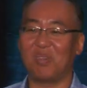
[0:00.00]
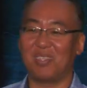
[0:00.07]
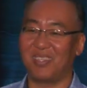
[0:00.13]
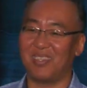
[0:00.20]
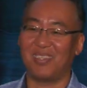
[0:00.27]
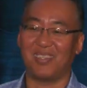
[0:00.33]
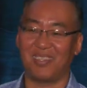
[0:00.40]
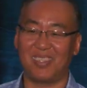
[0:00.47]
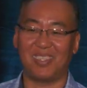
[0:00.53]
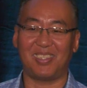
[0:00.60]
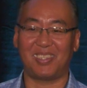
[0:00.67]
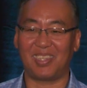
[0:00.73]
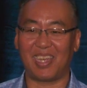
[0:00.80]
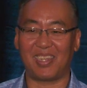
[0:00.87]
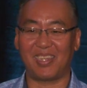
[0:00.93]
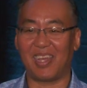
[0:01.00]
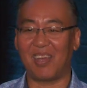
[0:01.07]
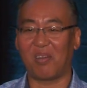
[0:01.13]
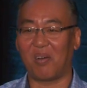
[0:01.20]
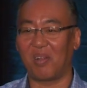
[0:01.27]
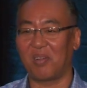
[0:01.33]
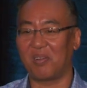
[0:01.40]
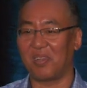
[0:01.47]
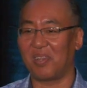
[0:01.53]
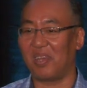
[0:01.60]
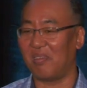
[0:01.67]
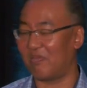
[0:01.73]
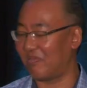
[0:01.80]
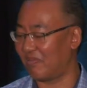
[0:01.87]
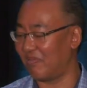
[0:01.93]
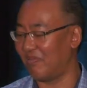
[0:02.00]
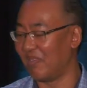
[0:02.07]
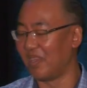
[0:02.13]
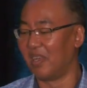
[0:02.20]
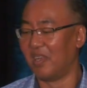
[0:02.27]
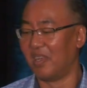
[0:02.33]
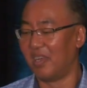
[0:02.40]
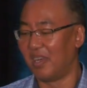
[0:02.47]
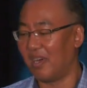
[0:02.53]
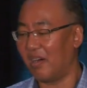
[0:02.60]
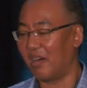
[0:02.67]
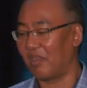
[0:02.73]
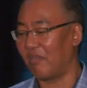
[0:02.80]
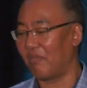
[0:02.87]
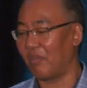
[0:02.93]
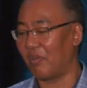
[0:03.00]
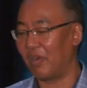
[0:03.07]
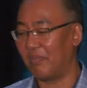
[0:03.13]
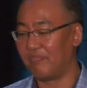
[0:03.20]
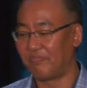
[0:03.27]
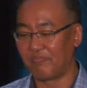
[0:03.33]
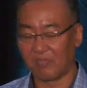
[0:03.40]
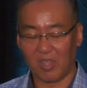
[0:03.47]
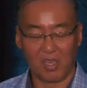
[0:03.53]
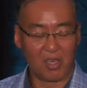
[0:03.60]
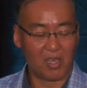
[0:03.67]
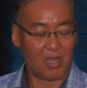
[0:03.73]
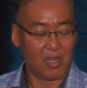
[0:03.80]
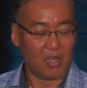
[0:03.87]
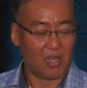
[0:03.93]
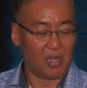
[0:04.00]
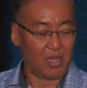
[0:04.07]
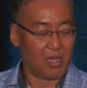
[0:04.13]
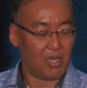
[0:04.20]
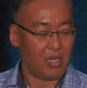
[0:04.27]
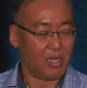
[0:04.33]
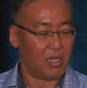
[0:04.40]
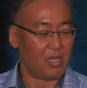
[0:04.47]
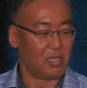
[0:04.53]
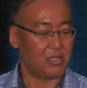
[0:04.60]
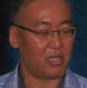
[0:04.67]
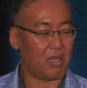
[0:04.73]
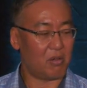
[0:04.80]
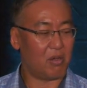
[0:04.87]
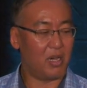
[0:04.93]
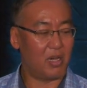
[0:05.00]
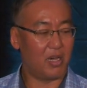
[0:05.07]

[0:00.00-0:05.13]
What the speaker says: But she sat down all her life on the floor. So